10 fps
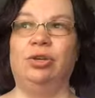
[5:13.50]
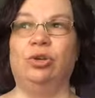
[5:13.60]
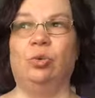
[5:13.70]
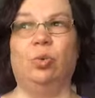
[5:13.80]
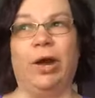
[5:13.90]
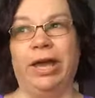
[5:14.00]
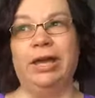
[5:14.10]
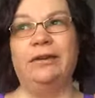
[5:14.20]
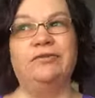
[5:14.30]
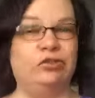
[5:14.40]

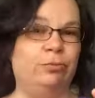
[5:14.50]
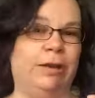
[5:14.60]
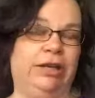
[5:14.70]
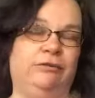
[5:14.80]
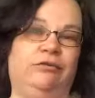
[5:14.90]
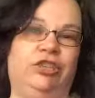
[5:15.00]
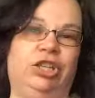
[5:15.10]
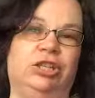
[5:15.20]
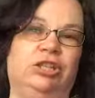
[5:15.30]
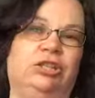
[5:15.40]
waves, you might
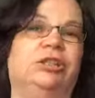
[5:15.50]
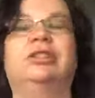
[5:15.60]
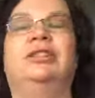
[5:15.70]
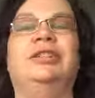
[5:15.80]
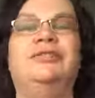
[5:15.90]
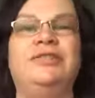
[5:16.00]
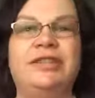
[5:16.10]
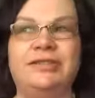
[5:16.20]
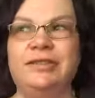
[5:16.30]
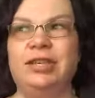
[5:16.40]
feel
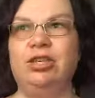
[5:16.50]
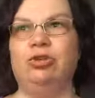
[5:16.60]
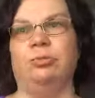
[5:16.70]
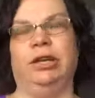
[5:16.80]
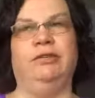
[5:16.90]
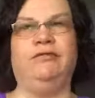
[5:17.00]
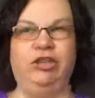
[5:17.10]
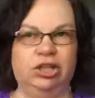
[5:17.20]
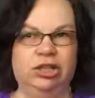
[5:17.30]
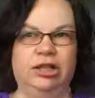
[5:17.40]
dizzy, you might
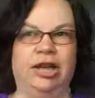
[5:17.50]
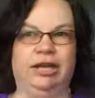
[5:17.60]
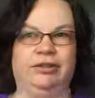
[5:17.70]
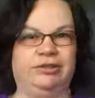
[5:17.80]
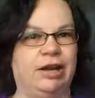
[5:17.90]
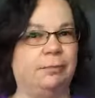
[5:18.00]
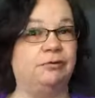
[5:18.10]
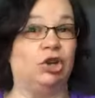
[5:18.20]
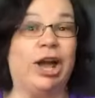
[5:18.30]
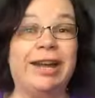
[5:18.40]
feel like the top
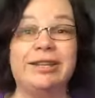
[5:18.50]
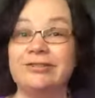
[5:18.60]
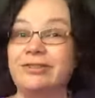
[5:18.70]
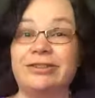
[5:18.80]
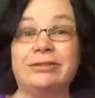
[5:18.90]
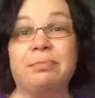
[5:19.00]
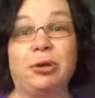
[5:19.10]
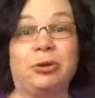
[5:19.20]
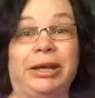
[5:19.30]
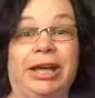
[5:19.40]
of your head is
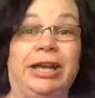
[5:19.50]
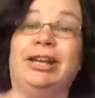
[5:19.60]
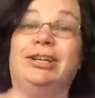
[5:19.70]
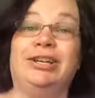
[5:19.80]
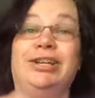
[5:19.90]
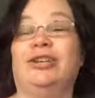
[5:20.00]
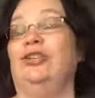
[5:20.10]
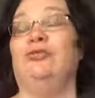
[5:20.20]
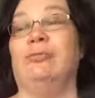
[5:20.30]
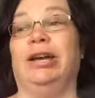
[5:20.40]
exploding,
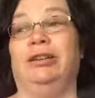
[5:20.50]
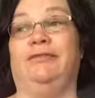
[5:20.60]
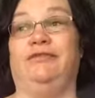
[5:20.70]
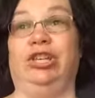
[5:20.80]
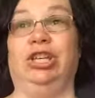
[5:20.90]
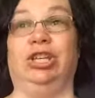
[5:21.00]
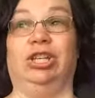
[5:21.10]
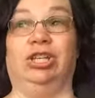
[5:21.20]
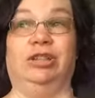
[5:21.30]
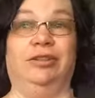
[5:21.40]
you might
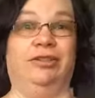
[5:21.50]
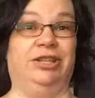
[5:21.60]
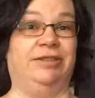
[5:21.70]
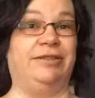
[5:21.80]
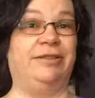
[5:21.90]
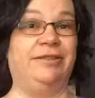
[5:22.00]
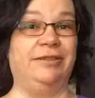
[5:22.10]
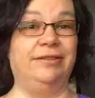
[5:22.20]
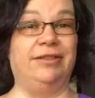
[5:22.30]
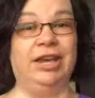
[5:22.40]
feel this
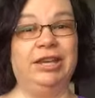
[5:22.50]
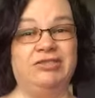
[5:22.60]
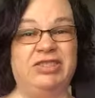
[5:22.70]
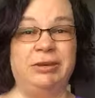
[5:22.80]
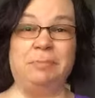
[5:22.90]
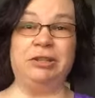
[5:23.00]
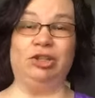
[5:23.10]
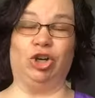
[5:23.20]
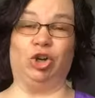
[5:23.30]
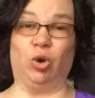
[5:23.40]
thing deep
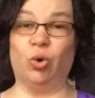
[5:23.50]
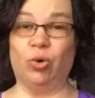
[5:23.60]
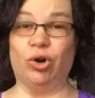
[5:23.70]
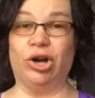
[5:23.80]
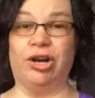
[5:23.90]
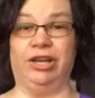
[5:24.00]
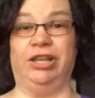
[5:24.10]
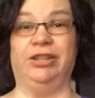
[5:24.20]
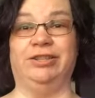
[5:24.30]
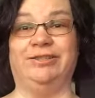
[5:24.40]
in your core,
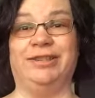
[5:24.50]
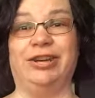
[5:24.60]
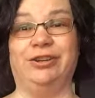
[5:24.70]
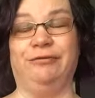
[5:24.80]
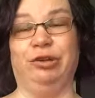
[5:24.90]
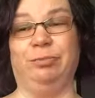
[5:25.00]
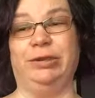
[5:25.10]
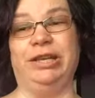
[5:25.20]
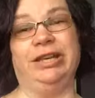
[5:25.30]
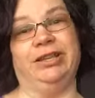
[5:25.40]
in the center of your
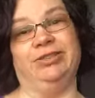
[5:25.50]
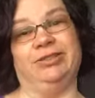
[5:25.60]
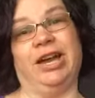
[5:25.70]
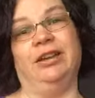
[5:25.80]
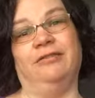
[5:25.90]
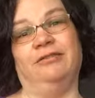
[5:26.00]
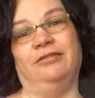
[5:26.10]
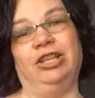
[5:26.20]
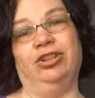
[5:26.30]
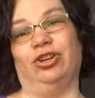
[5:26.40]
being, that's kind of
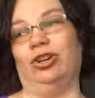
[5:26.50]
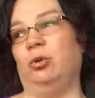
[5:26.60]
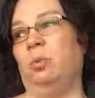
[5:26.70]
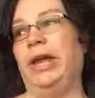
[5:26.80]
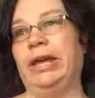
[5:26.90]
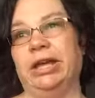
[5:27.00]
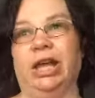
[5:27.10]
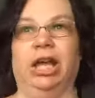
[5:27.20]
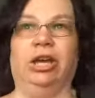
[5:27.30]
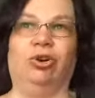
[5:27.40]
either
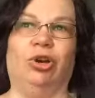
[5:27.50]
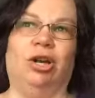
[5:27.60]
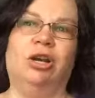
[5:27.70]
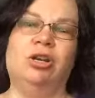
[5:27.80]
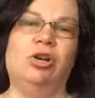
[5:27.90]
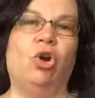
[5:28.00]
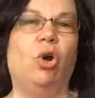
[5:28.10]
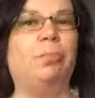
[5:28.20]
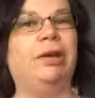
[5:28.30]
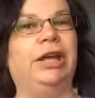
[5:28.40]
awakening or
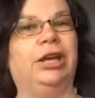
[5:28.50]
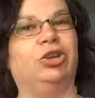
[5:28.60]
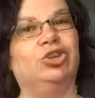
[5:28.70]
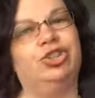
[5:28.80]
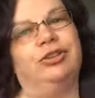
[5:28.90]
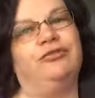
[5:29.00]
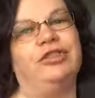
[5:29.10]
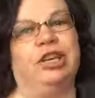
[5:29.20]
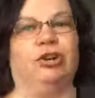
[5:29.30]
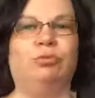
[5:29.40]
opening or
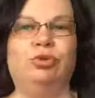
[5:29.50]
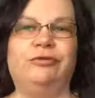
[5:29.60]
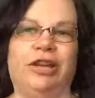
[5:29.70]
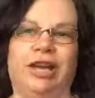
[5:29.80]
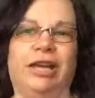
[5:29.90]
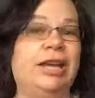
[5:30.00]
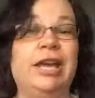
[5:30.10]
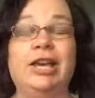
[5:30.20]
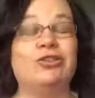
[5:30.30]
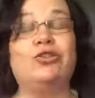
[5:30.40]
shifting or moving.
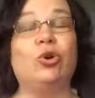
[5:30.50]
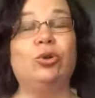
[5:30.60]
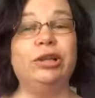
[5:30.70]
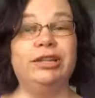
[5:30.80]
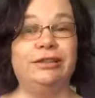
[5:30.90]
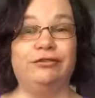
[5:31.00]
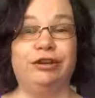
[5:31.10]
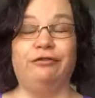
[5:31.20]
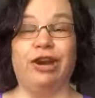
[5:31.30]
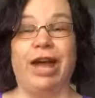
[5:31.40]
It's totally
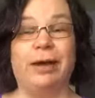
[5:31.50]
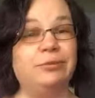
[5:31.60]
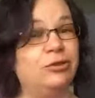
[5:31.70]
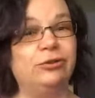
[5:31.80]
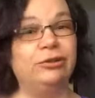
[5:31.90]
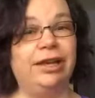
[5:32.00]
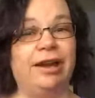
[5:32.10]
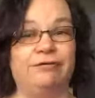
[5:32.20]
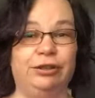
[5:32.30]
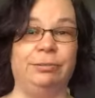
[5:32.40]
different for absolutely
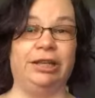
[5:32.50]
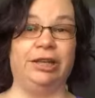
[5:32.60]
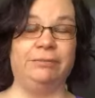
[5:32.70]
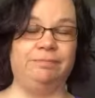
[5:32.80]
everybody.